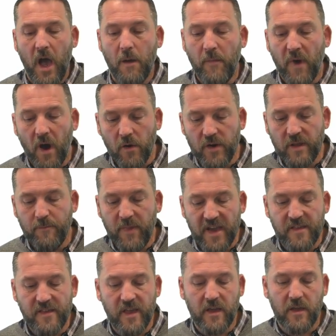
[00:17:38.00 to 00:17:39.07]
Only
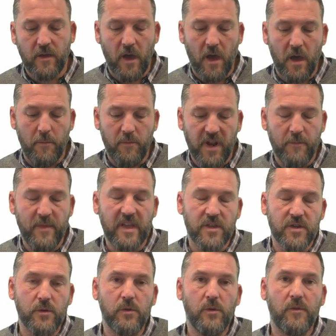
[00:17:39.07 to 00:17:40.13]
basic plumbing
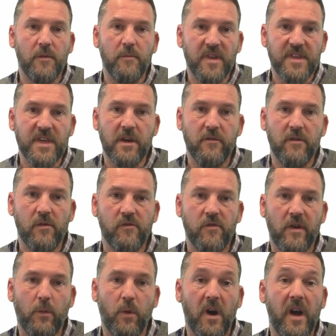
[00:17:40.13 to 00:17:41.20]
tools and materials
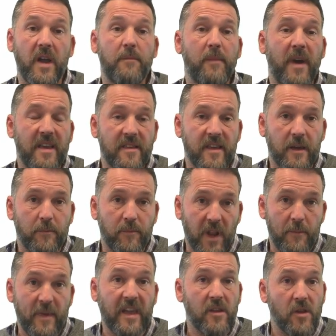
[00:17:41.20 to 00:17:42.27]
required, basic
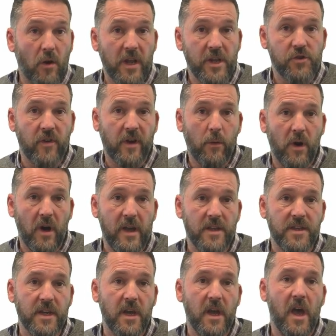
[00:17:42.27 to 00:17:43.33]
plumbing knowledge
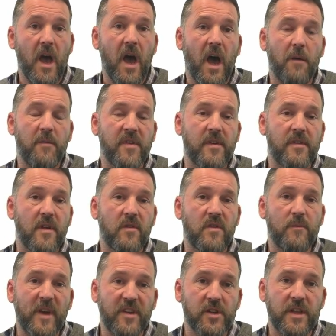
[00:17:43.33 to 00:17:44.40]
required. So there's no
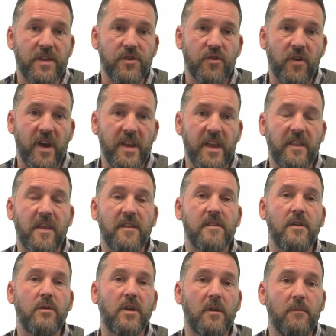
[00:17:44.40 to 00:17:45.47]
specialist training, there's
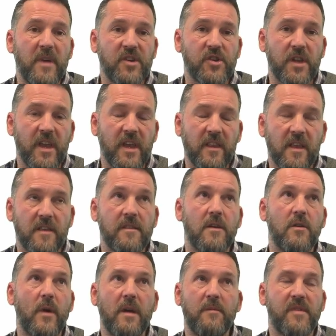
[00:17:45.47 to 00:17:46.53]
no commissioning, there's
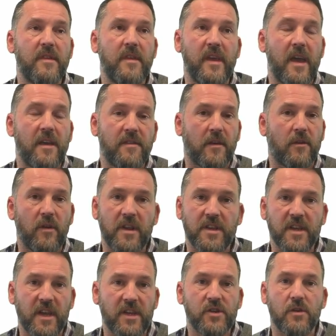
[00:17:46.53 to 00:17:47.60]
no MCS
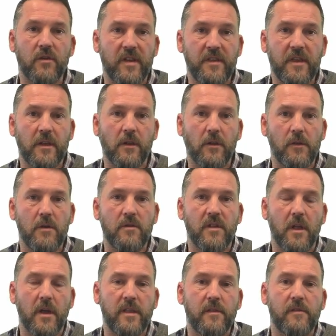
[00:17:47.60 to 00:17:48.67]
accreditation or anything along those
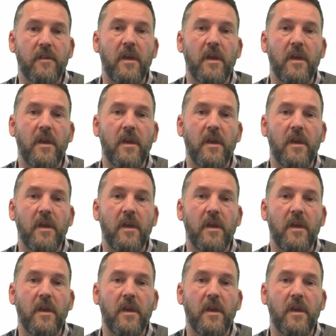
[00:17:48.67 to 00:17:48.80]
lines.